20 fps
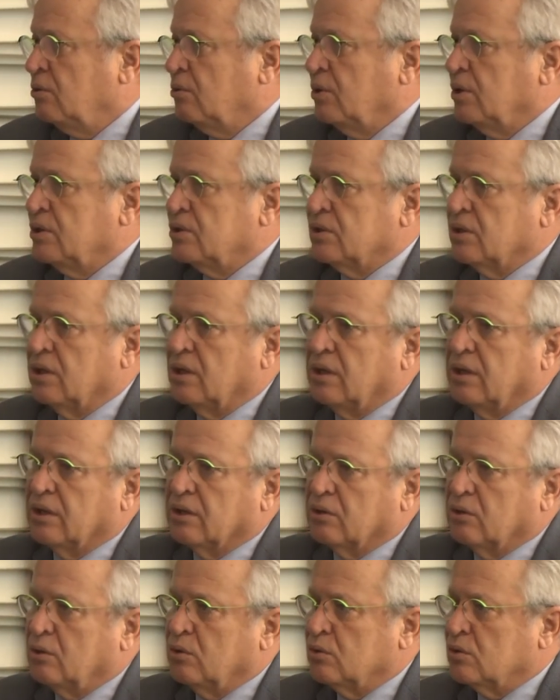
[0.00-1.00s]
which
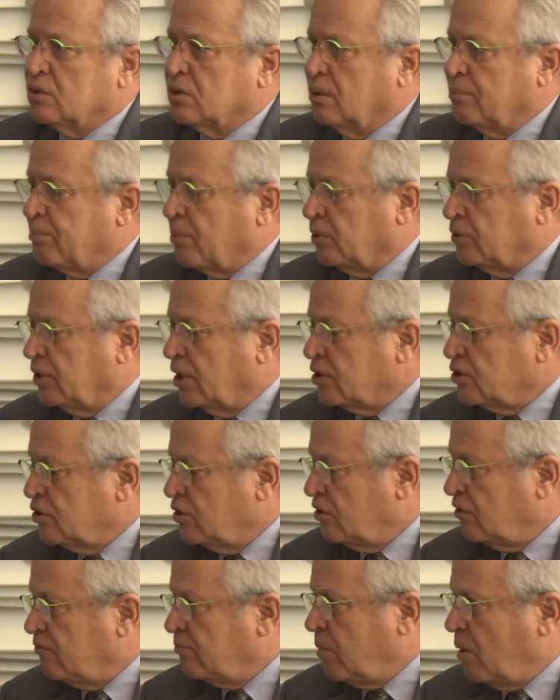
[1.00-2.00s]
includes the
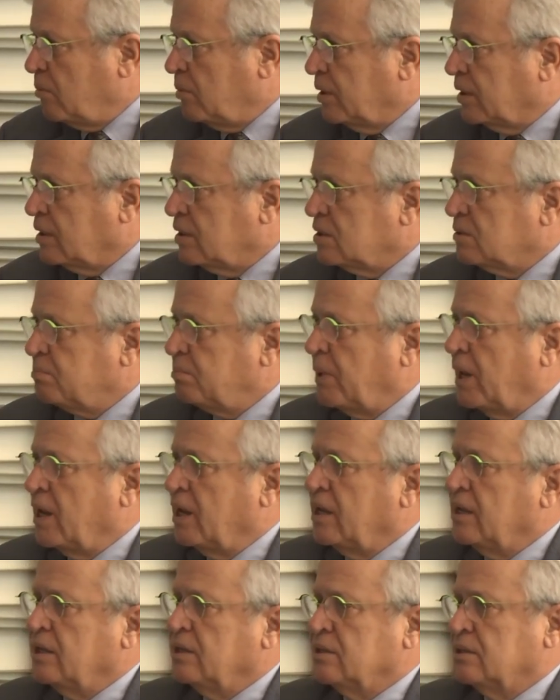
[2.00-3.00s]
protection of public
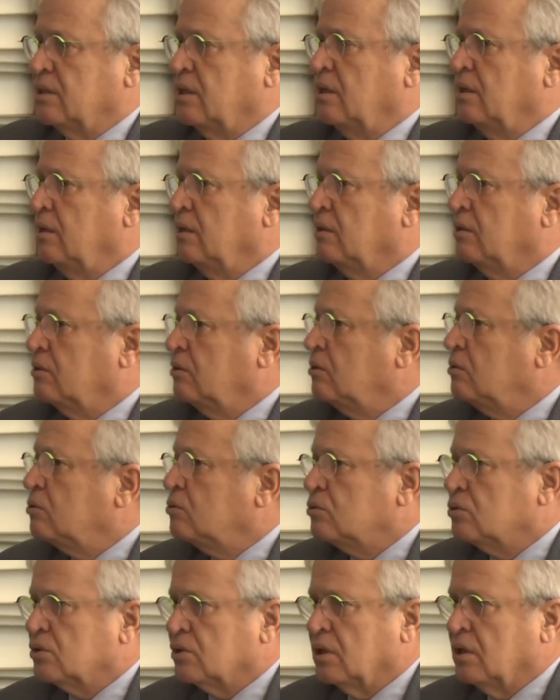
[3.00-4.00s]
space,
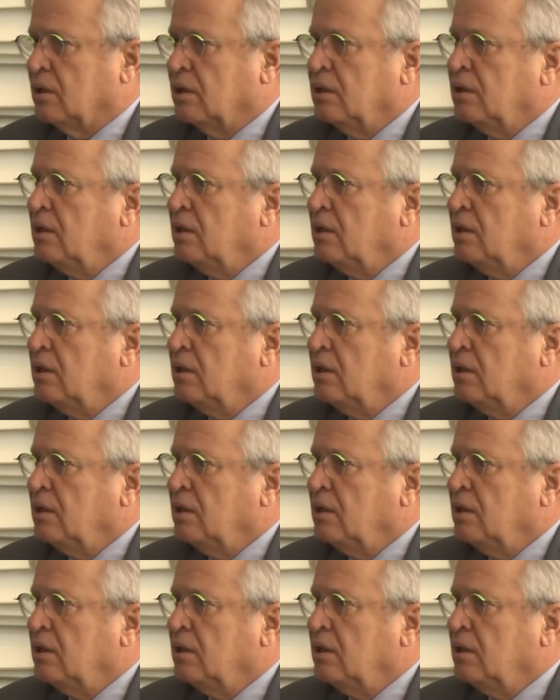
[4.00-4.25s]
includes